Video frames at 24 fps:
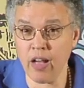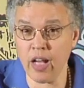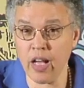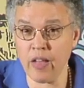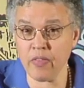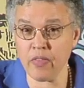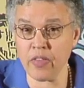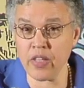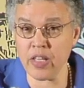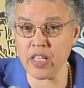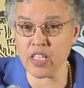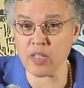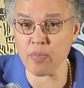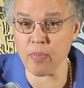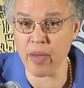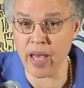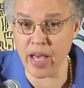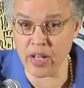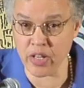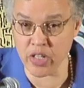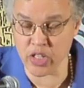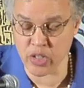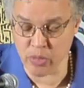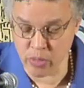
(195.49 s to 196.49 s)
And these
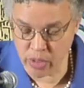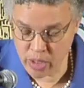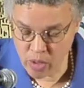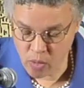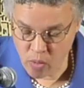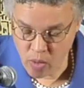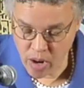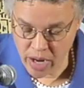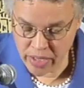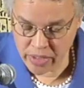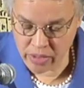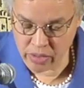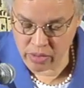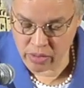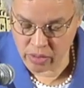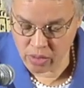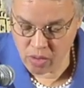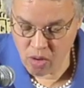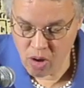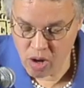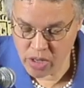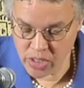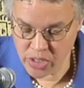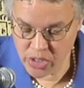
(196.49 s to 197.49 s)
matters require
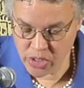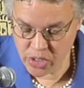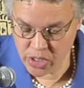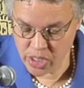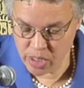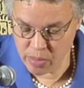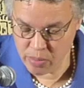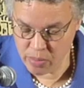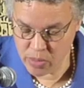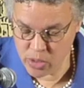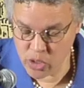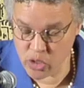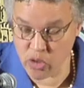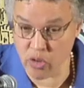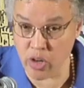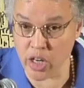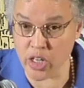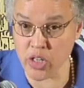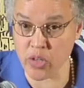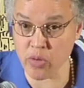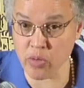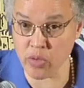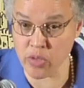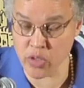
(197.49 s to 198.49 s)
long-term
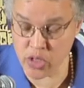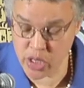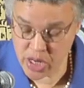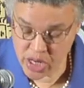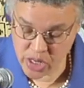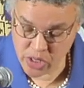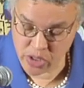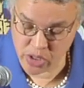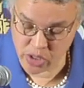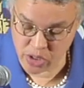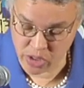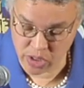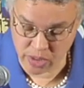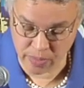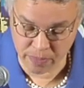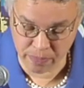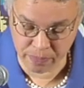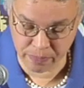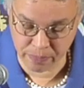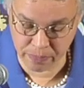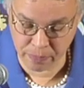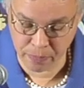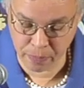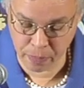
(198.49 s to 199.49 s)
structural changes.
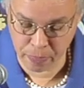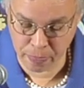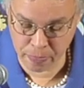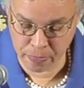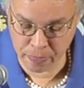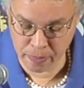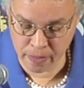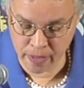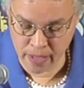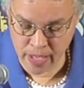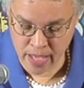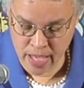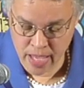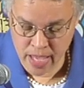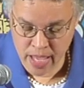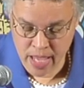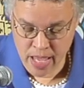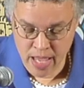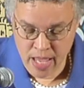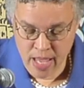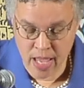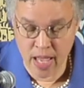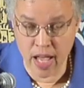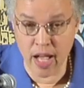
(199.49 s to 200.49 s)

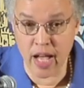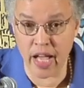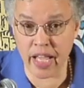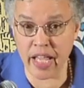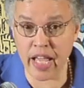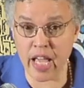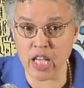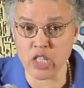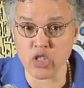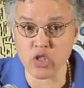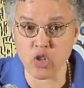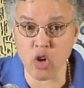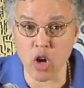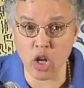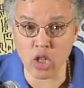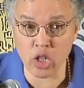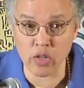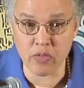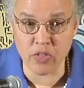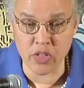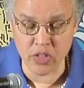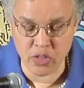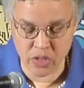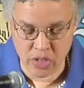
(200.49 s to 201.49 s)
I asked all
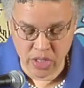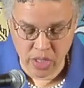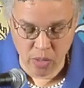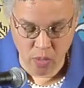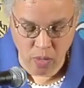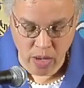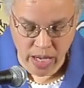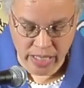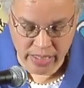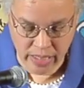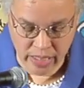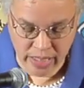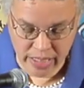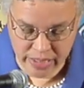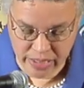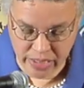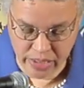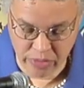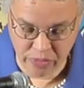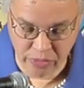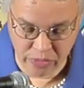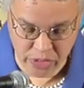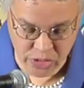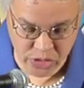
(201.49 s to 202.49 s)
of the citywide
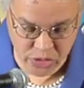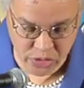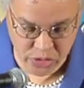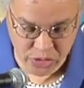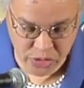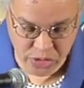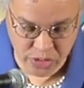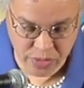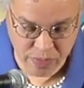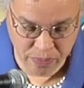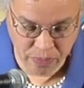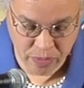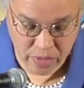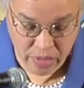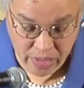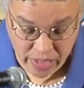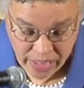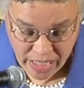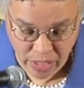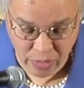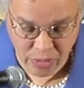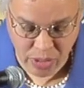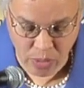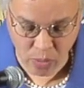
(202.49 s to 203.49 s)
elected officials, the
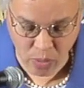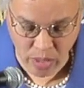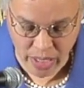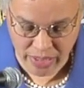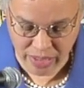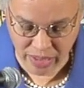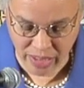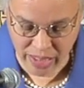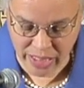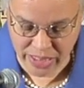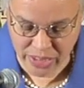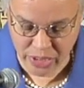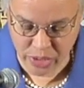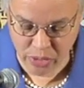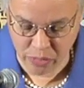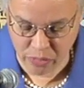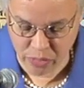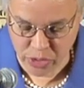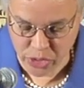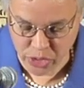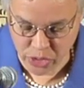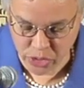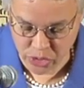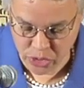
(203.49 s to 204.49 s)
countywide elected
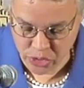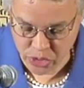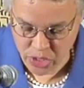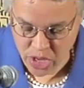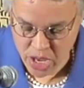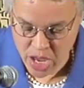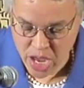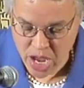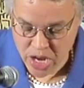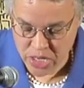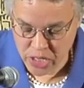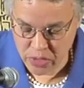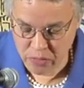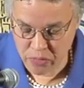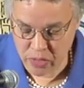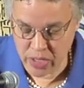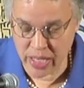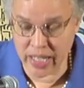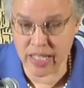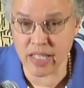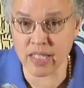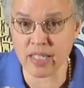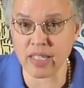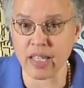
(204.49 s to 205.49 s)
officials, to
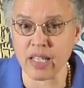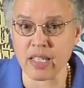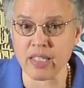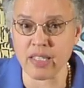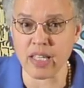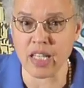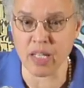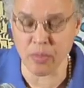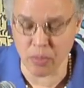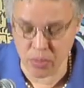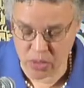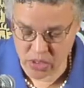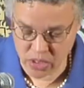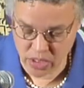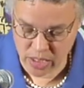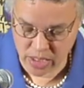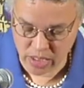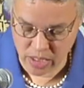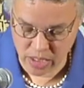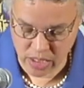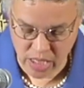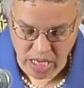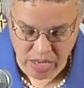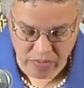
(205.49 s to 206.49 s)
find
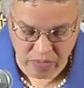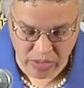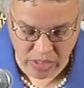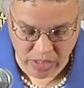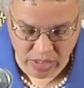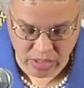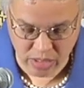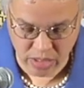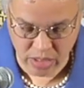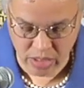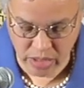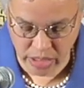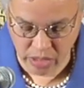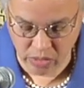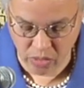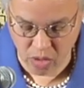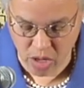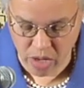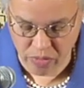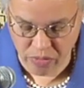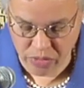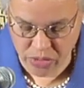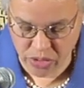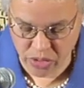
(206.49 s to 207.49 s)
16% savings in their
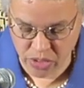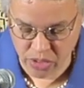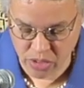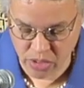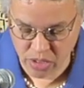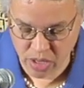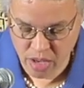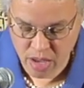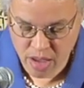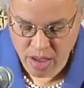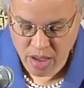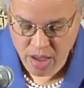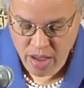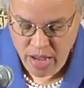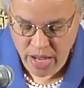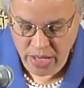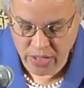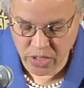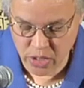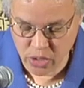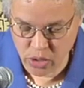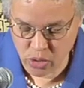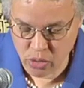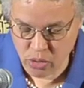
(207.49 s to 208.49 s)
offices
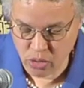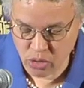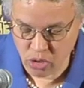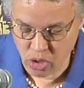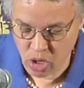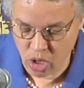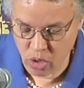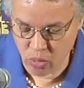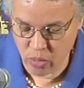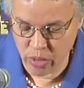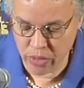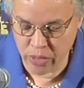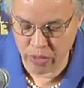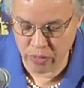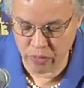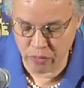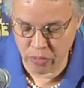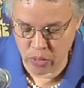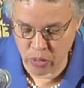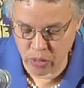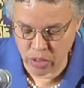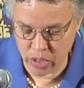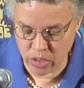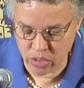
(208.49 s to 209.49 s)
and to do so with a
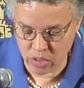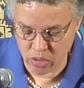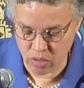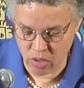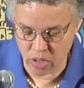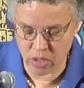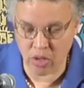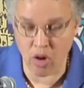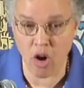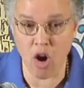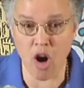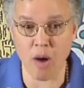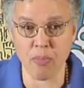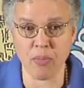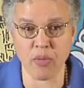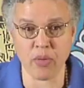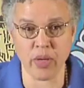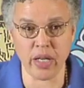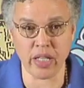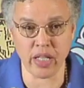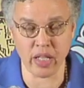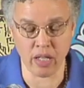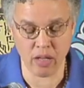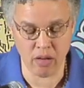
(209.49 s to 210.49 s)
focus on
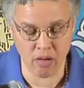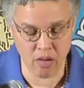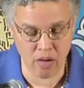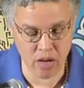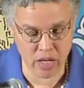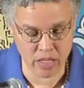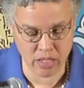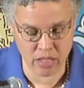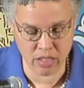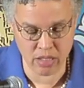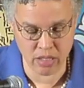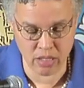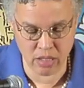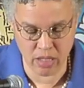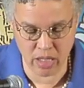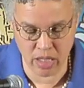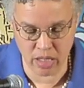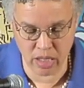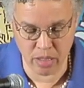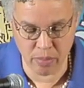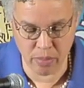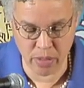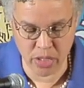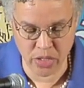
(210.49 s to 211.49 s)
operating costs
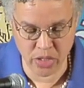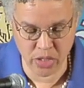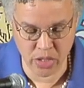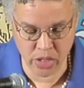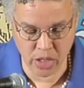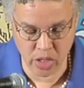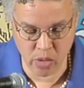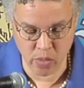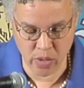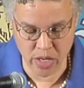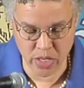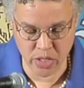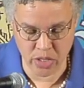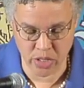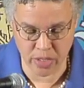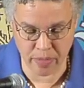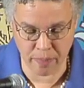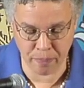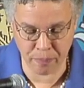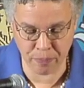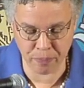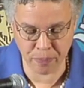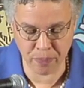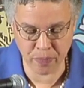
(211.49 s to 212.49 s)
in the budget
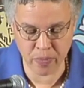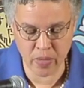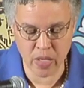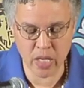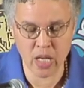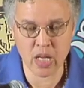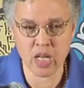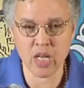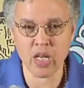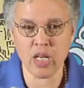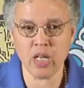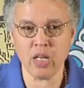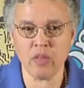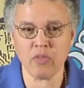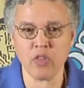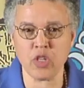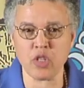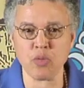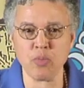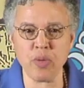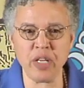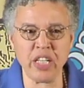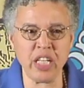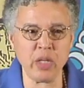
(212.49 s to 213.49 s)
equation.
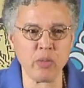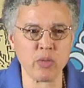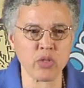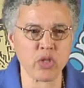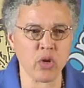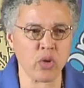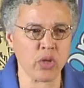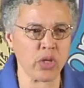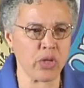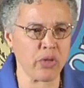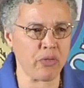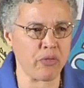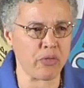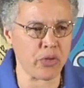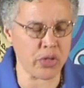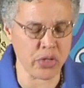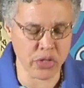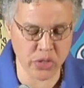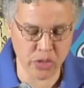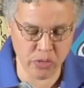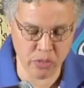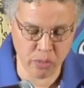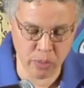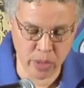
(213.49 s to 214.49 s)
This meeting was only the
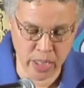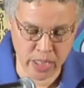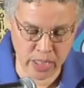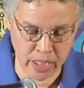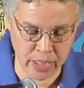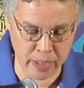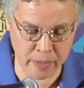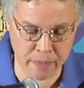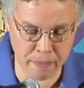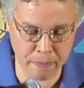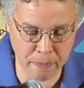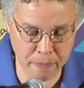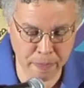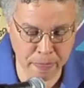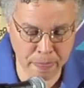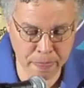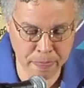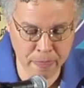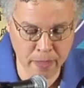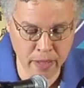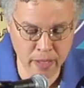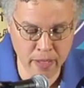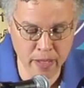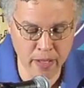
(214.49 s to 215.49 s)
first of many.
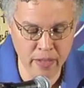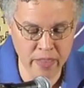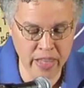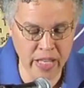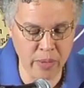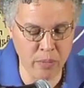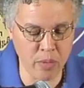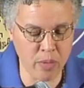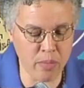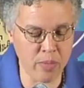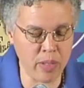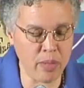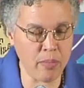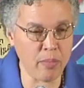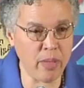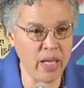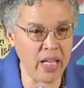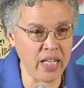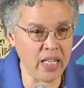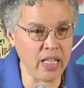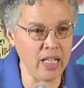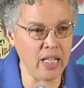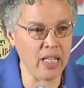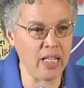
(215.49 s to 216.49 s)
There would be
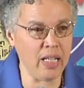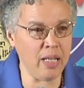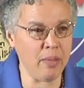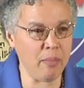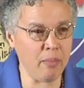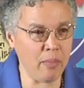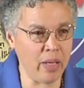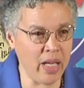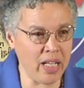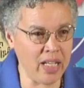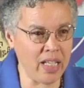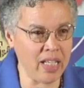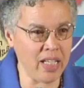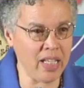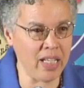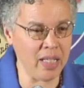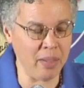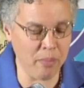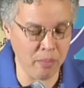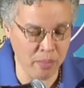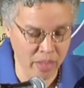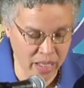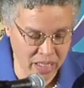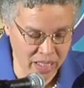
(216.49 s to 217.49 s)
many,
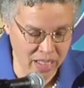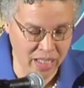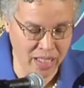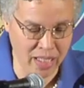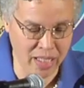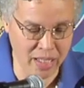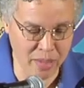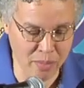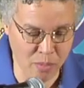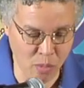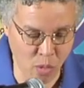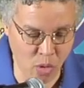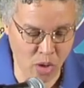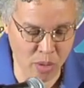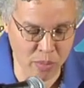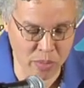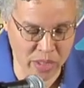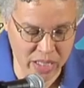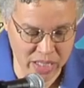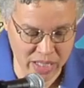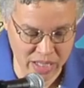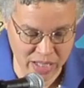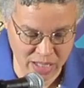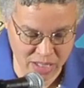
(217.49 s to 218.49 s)
many, many more
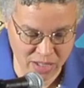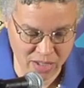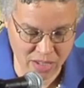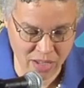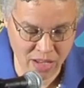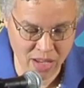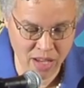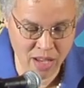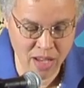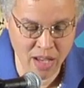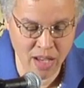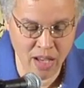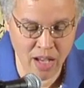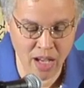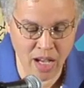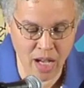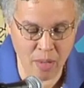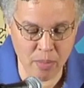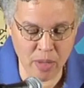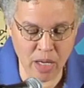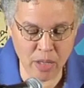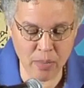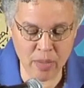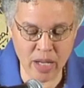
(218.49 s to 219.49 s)
meetings
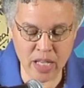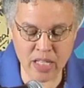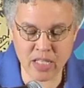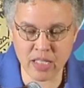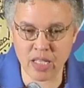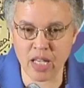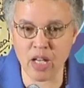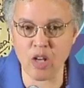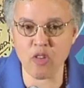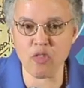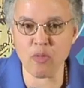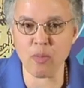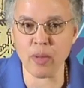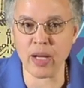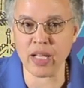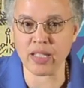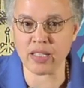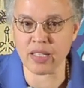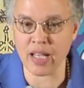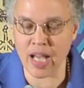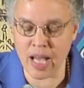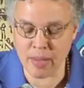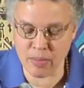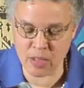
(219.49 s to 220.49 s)
among myself, my
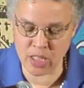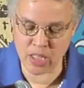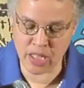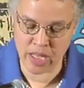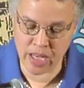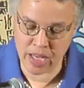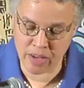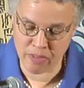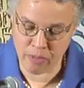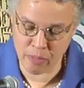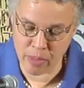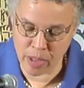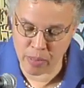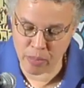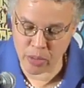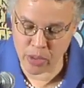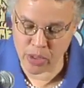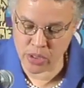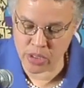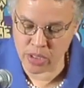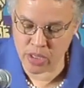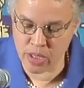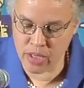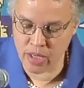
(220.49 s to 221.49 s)
top staff
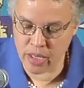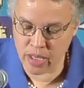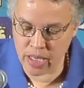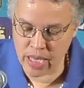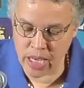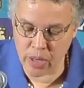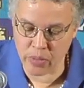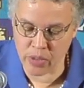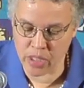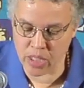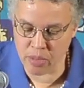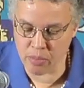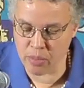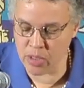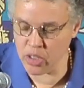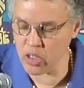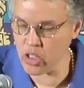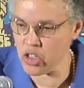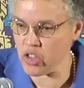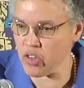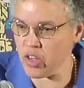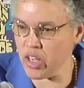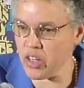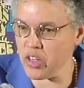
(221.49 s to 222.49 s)
members, county
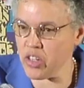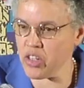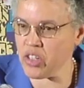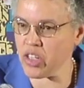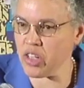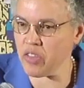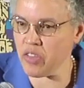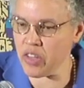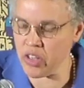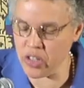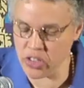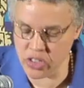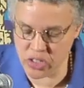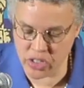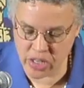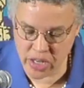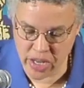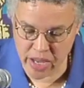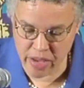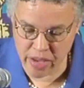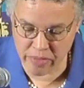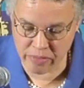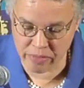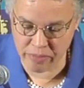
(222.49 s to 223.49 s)
administrators, and their
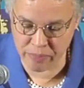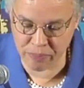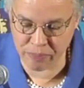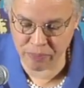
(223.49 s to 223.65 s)
staff.